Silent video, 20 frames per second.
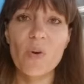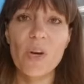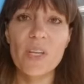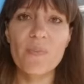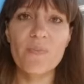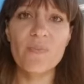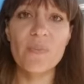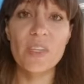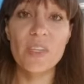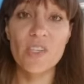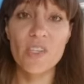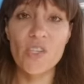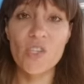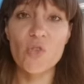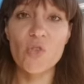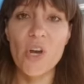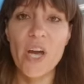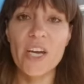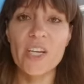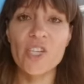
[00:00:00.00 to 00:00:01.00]
what
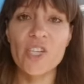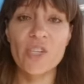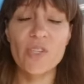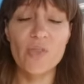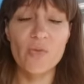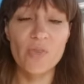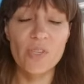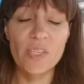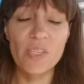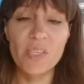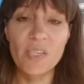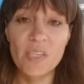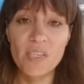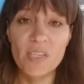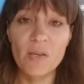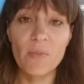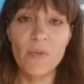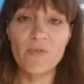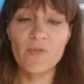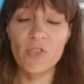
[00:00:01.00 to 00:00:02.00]
distractions or the
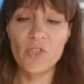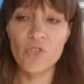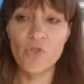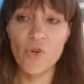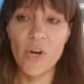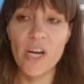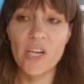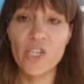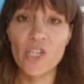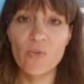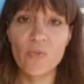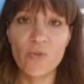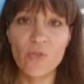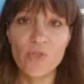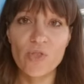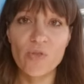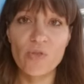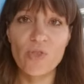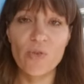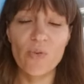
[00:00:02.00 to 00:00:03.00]
system of distraction will
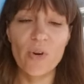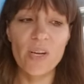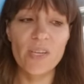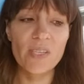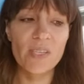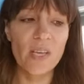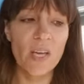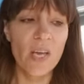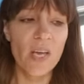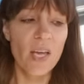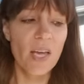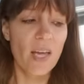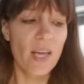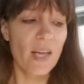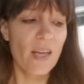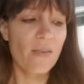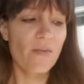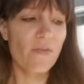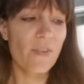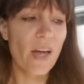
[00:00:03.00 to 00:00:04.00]
do to us.
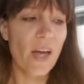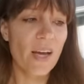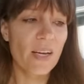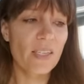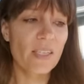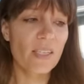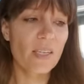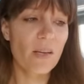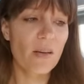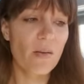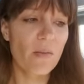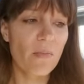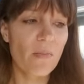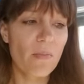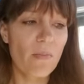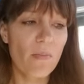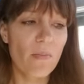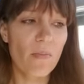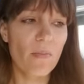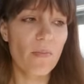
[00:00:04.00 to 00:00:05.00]
In fact,
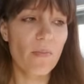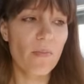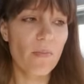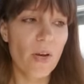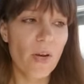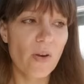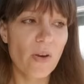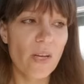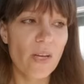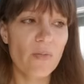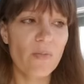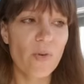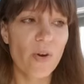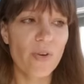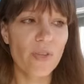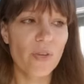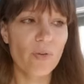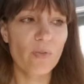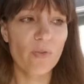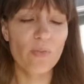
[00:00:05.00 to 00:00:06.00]
Mary and
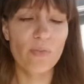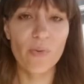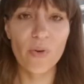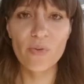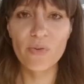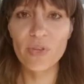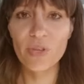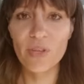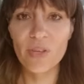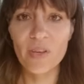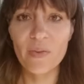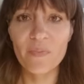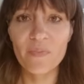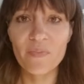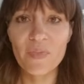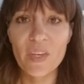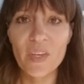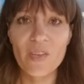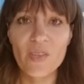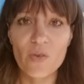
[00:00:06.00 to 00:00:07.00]
Martha were both
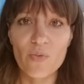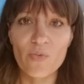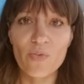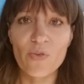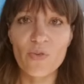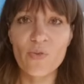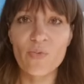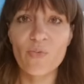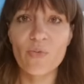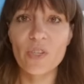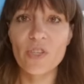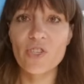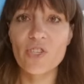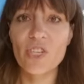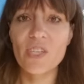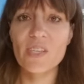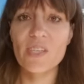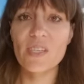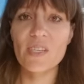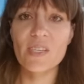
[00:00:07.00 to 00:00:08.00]
in the room with
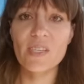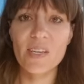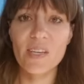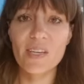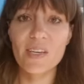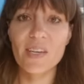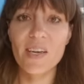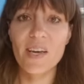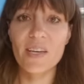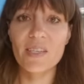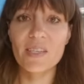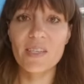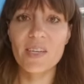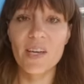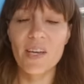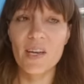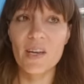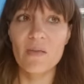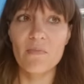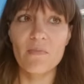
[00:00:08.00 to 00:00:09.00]
Jesus, and yet
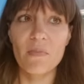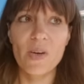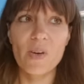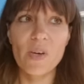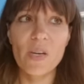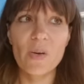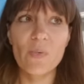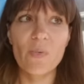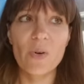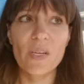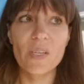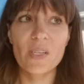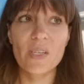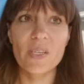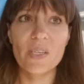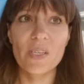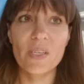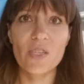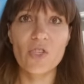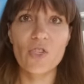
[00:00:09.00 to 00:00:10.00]
Mary
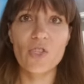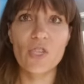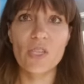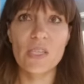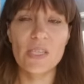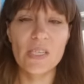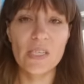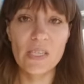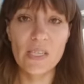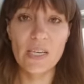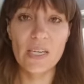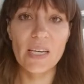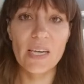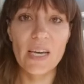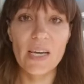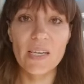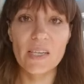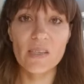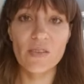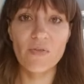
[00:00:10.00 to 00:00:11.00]
was just
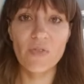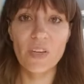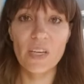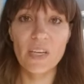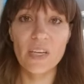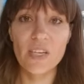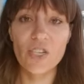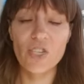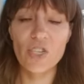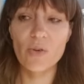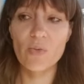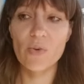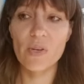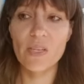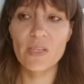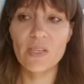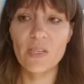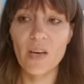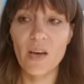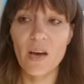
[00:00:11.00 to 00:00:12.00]
sitting at his feet. She
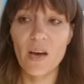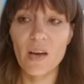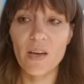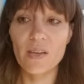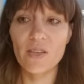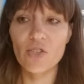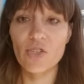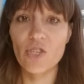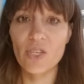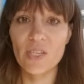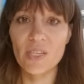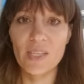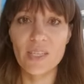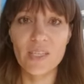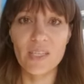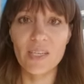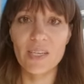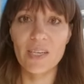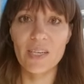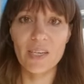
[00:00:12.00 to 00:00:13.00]
was uh,
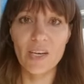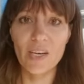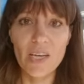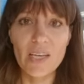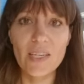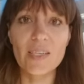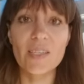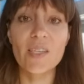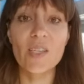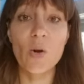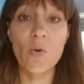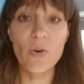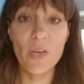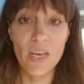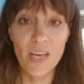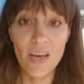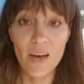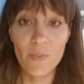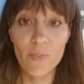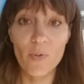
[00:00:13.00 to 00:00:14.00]
just
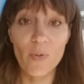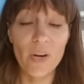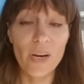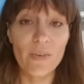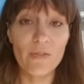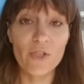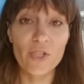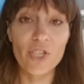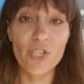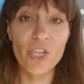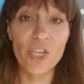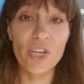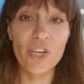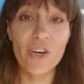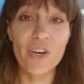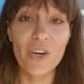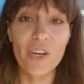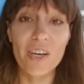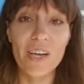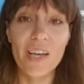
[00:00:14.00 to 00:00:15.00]
soaking up whatever she
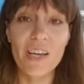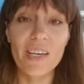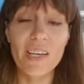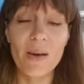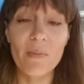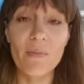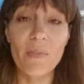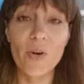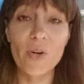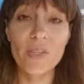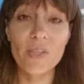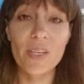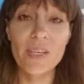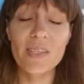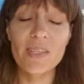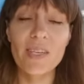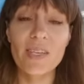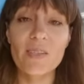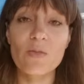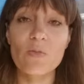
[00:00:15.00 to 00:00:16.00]
could, and yet Martha,
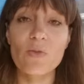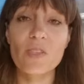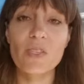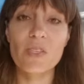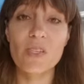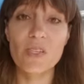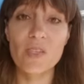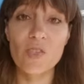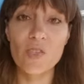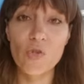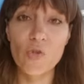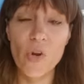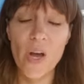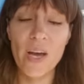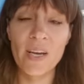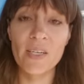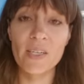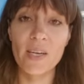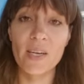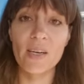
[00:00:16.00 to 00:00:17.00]
it says, was
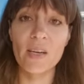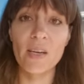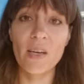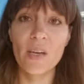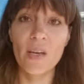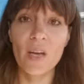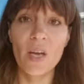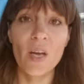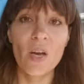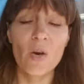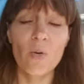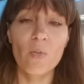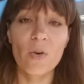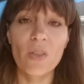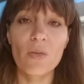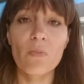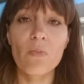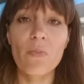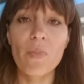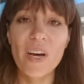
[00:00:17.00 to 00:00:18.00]
distracted
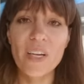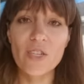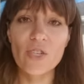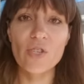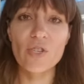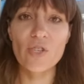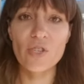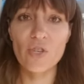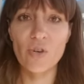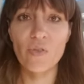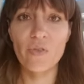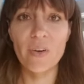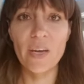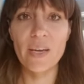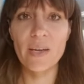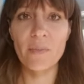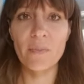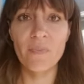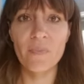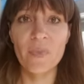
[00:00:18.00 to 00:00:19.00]
with much serving.